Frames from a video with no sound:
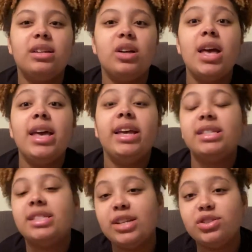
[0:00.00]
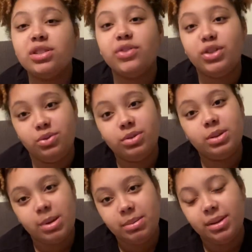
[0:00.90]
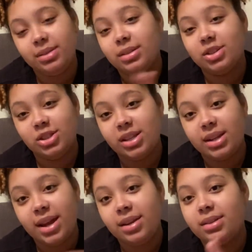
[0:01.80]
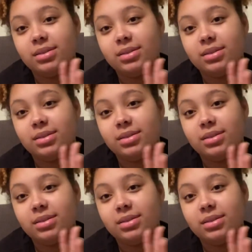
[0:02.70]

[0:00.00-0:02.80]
No, it's dangerous for you and the baby. Let's just say that.